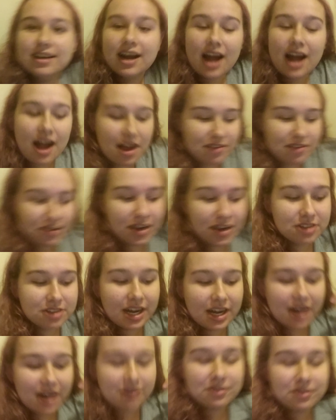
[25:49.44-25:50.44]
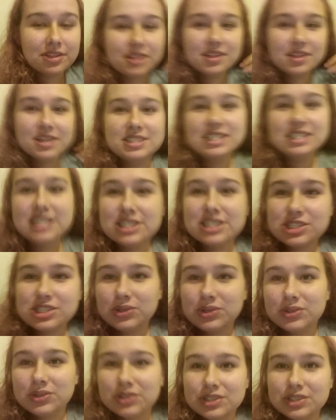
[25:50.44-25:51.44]
I found out that there's
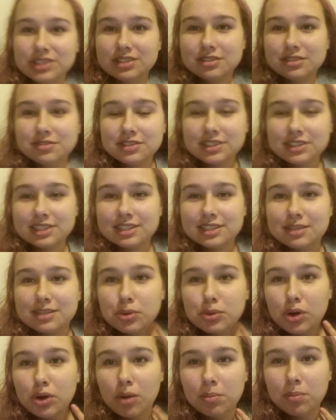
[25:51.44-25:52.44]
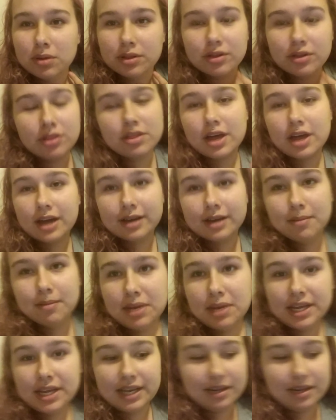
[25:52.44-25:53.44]
Discord for the Bookoplathon that I
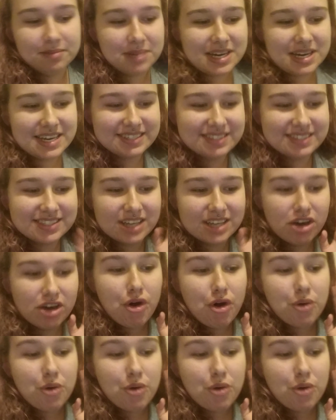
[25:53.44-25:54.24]
completely missed,